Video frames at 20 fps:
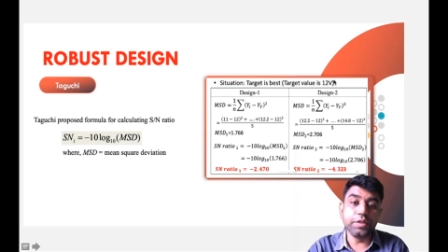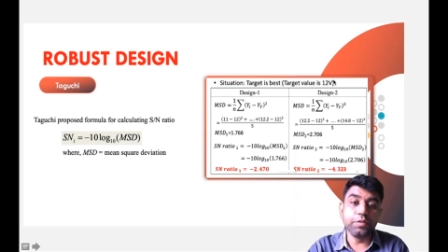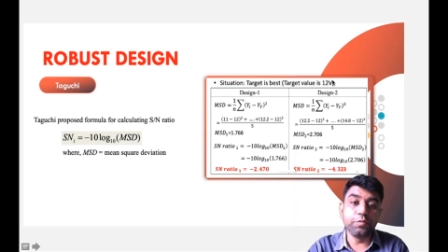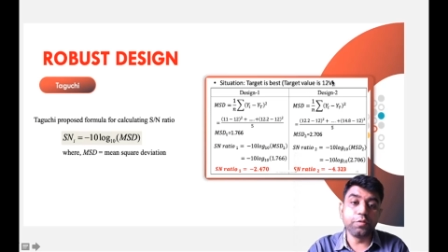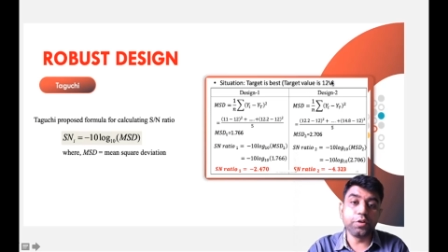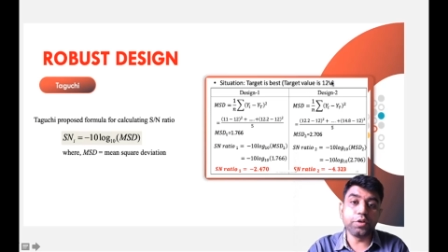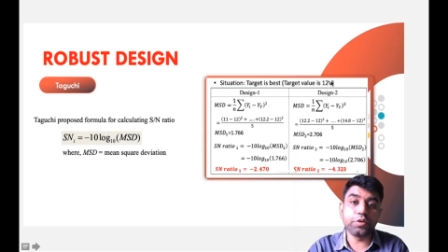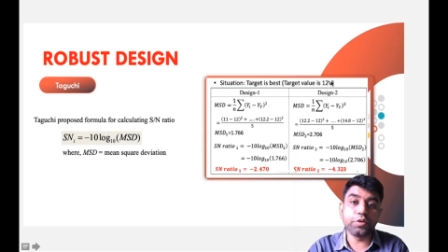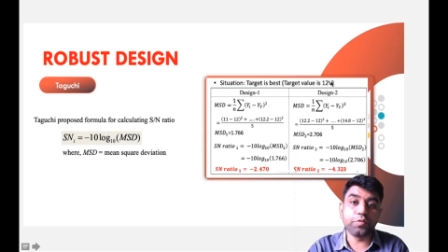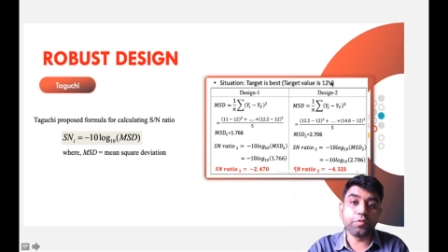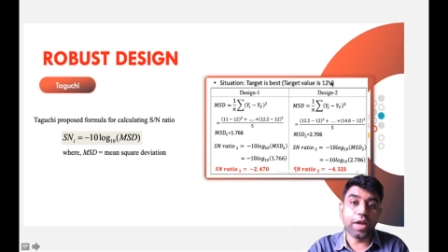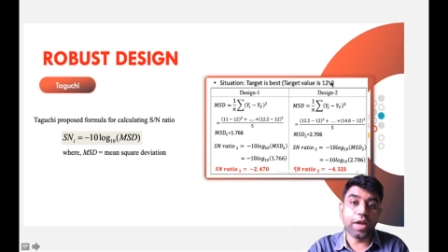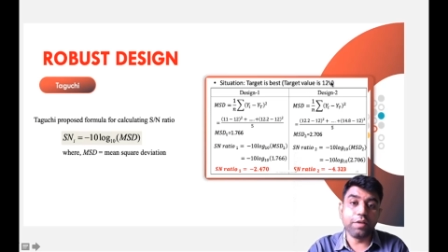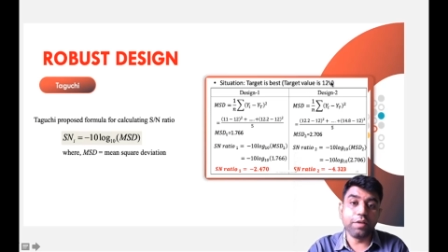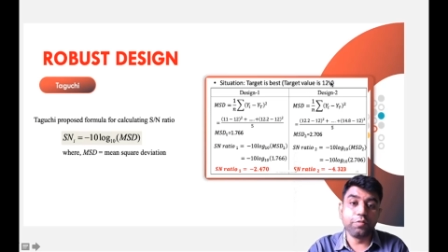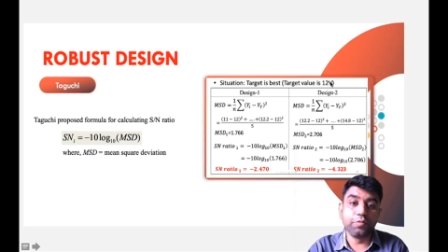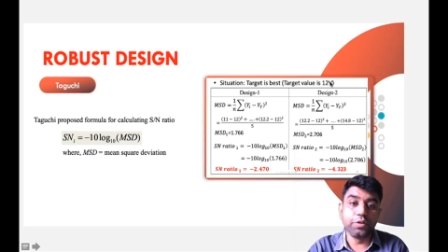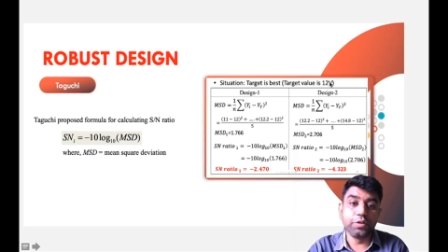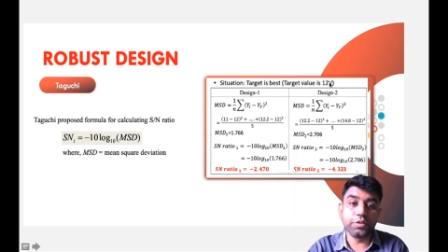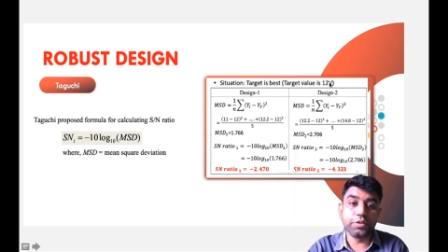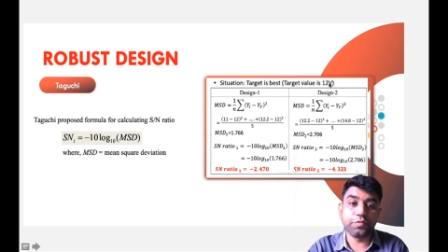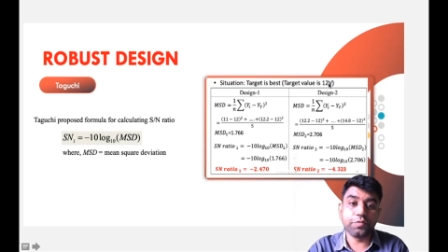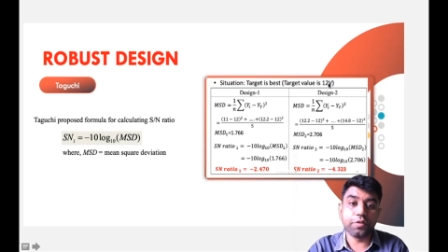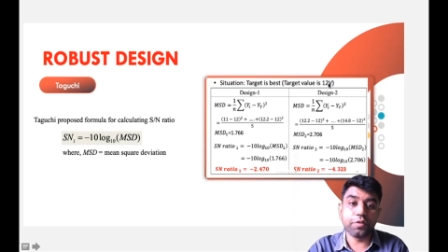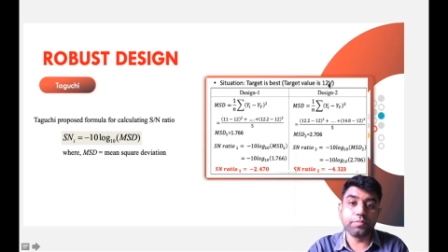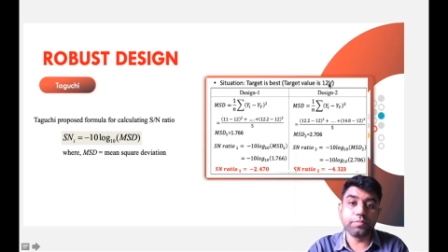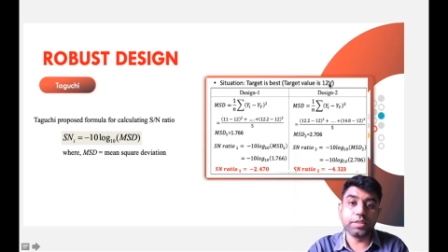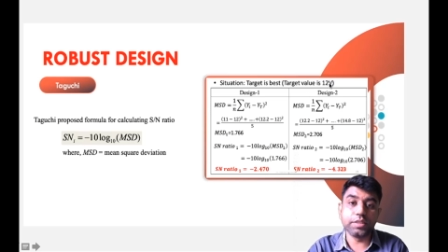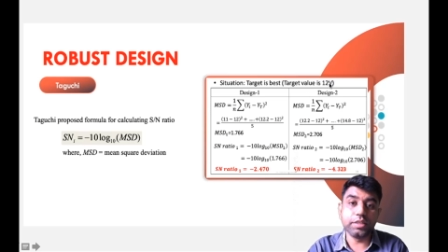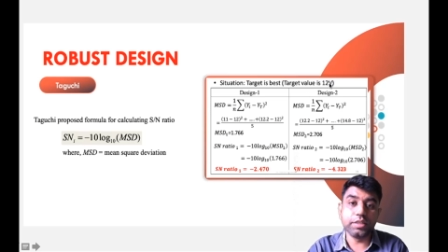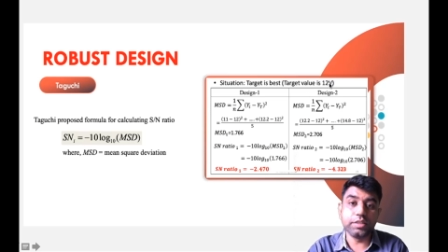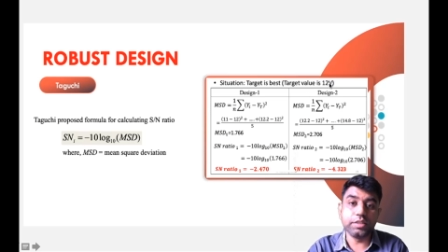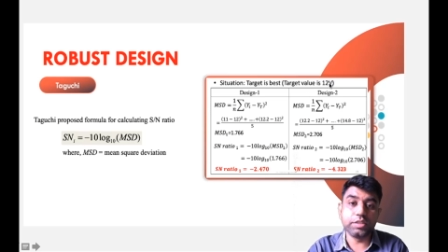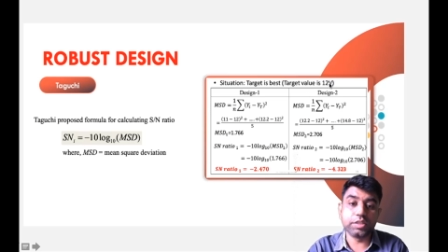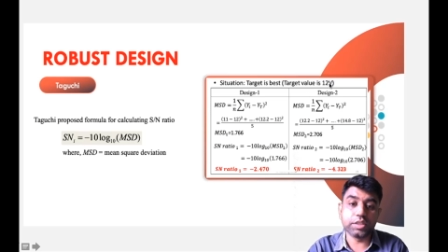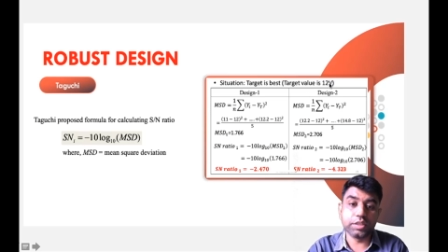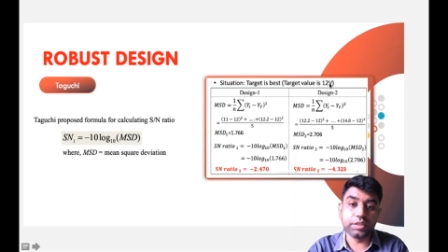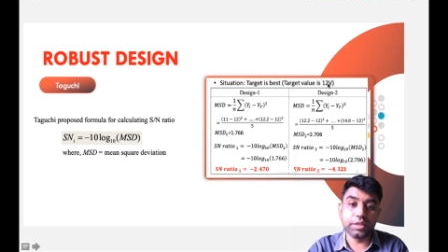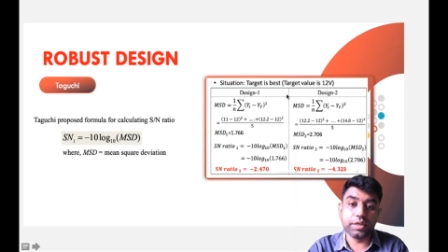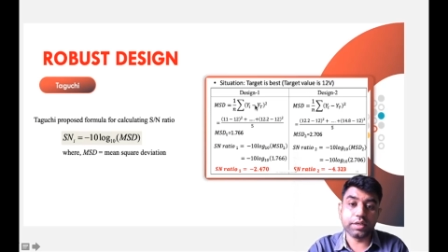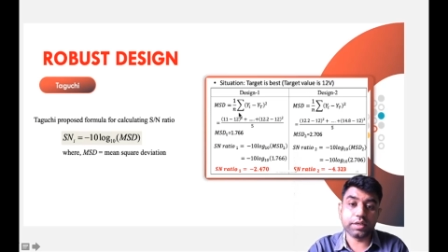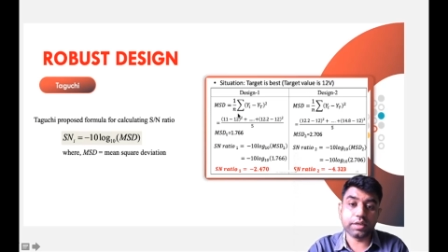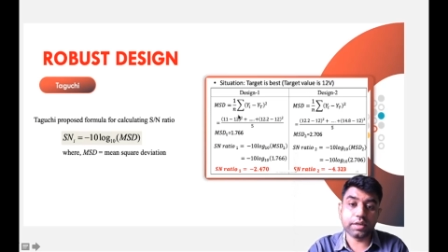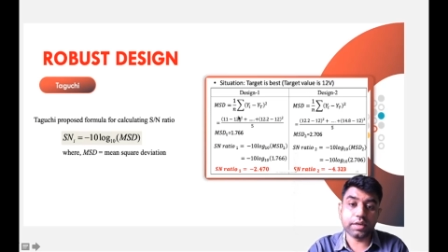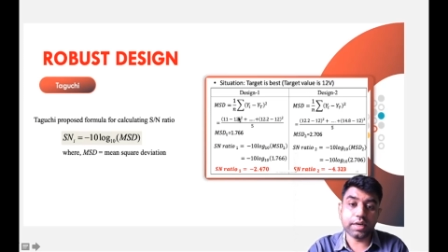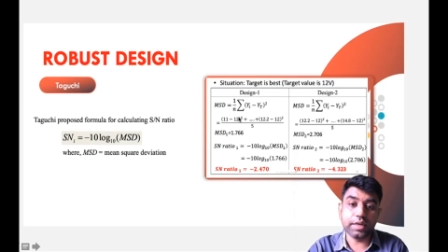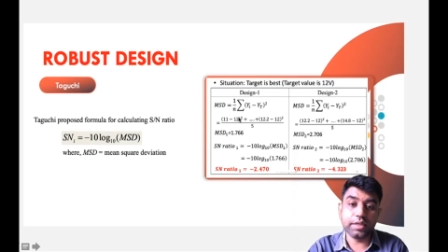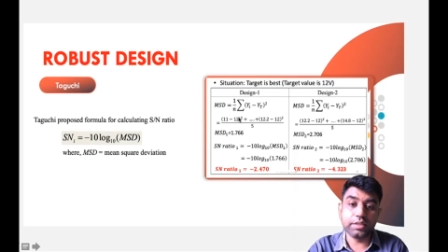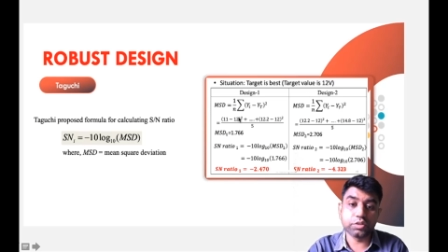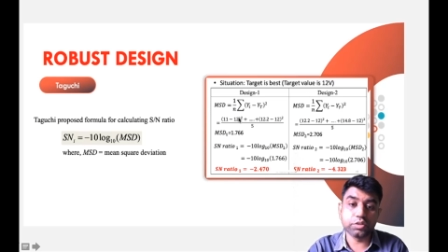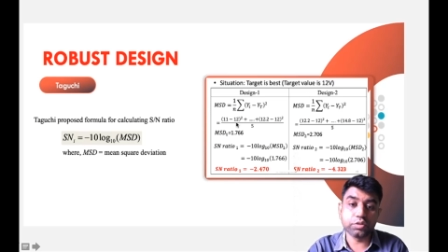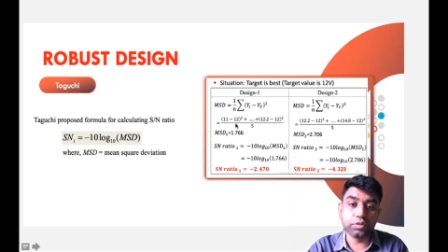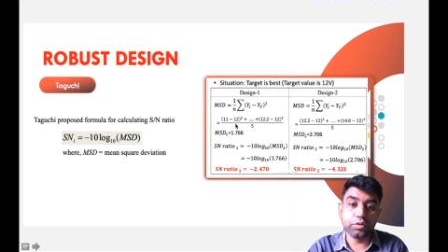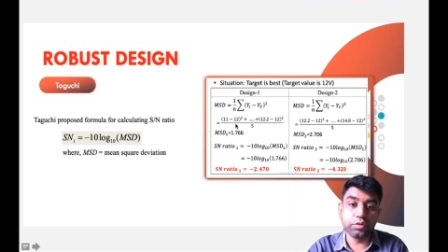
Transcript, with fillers: We want 12 volt from the generator, right? So